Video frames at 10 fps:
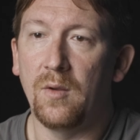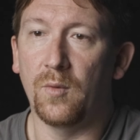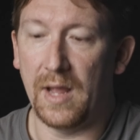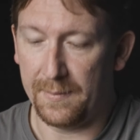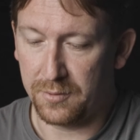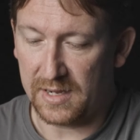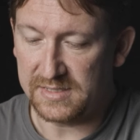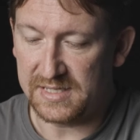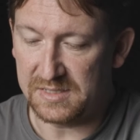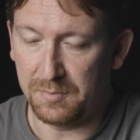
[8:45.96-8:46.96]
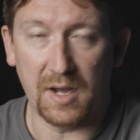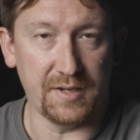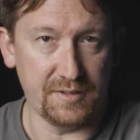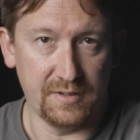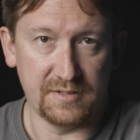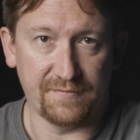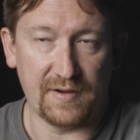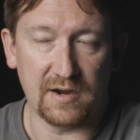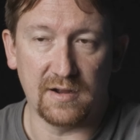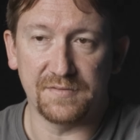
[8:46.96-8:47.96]
when I press this button to
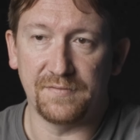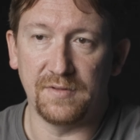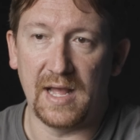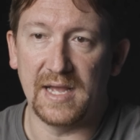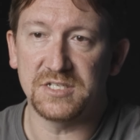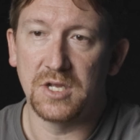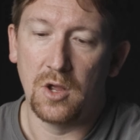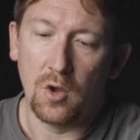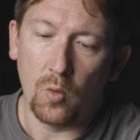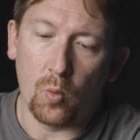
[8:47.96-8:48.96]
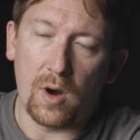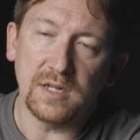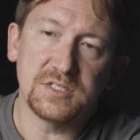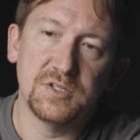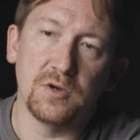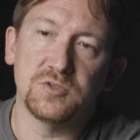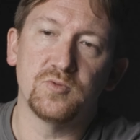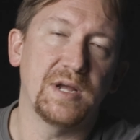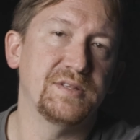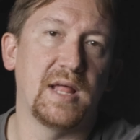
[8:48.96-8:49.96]
fire off the flash, watch those
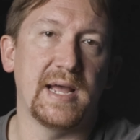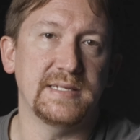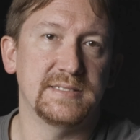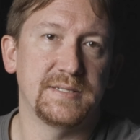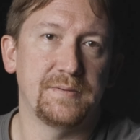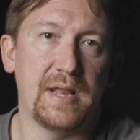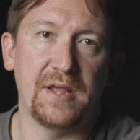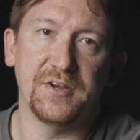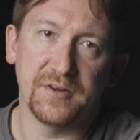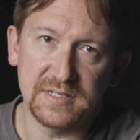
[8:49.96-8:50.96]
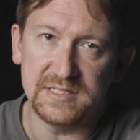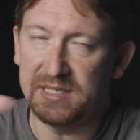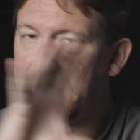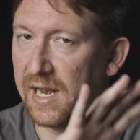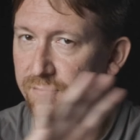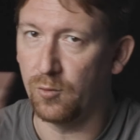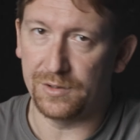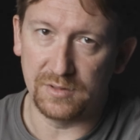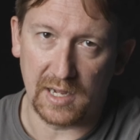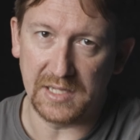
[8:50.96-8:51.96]
red lights. Now you're going to see kind of
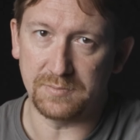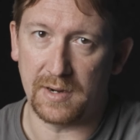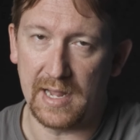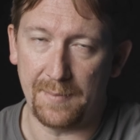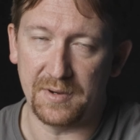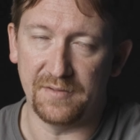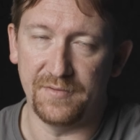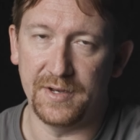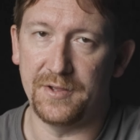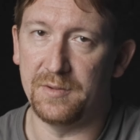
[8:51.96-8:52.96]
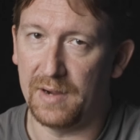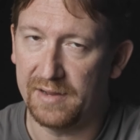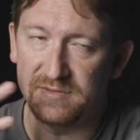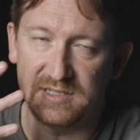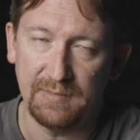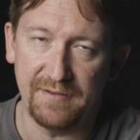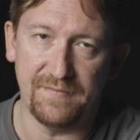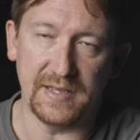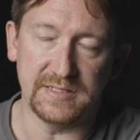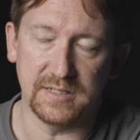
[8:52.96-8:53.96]
weird lines probably happen in the video. You might even see my
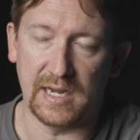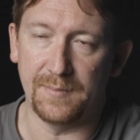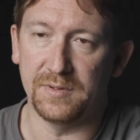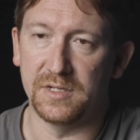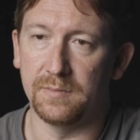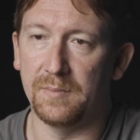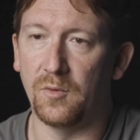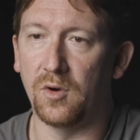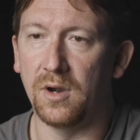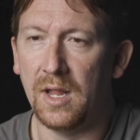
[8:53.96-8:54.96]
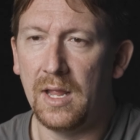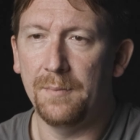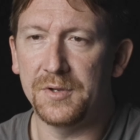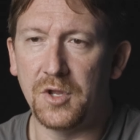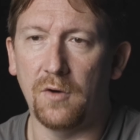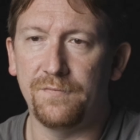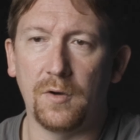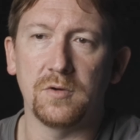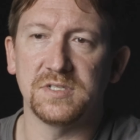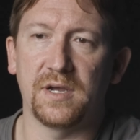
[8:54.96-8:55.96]
face light up a little bit more. But don't
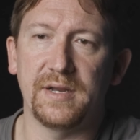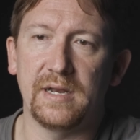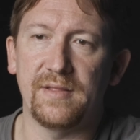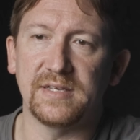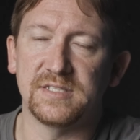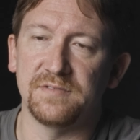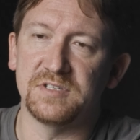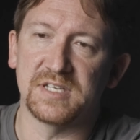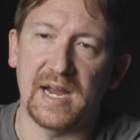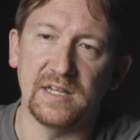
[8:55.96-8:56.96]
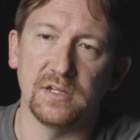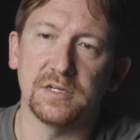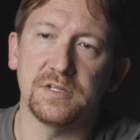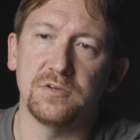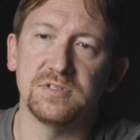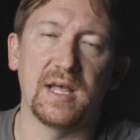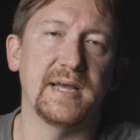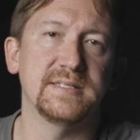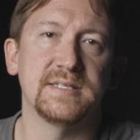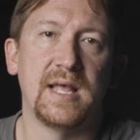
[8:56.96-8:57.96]
focus on any of that stuff. Just kind of look at those
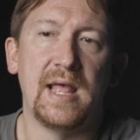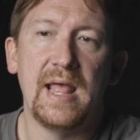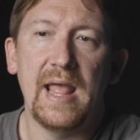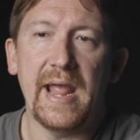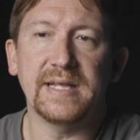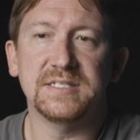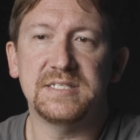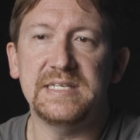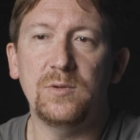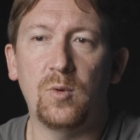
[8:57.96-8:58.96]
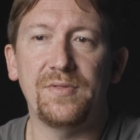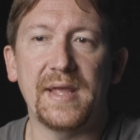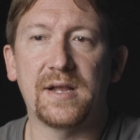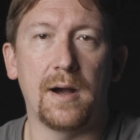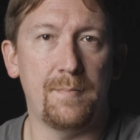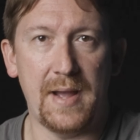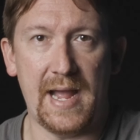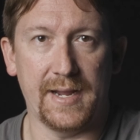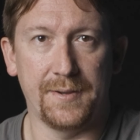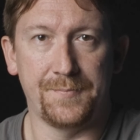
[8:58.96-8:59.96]
lights and see when they come
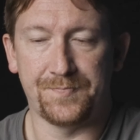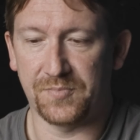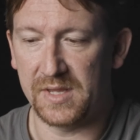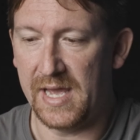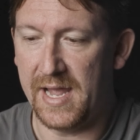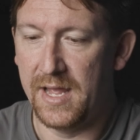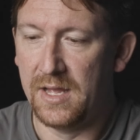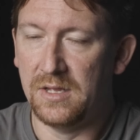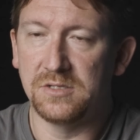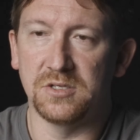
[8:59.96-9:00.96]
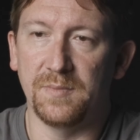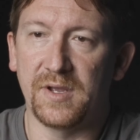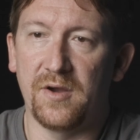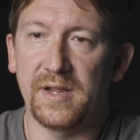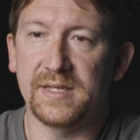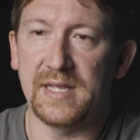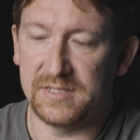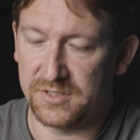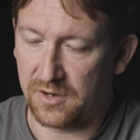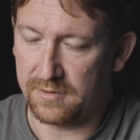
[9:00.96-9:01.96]
back. Okay? So let me go ahead and get
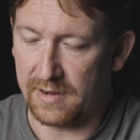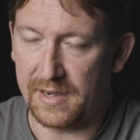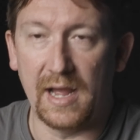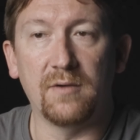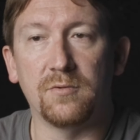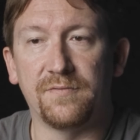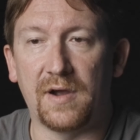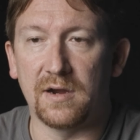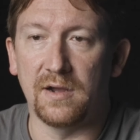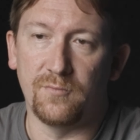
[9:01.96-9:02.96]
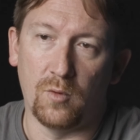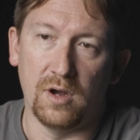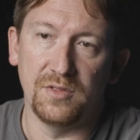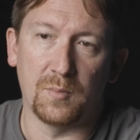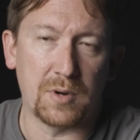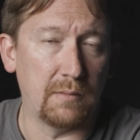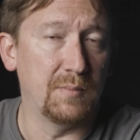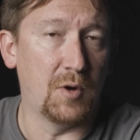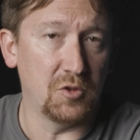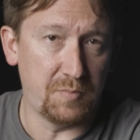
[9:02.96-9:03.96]
that started right now. We'll fire off one. They'll
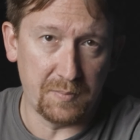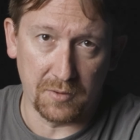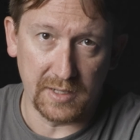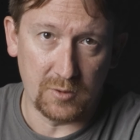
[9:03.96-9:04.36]
probably both be pretty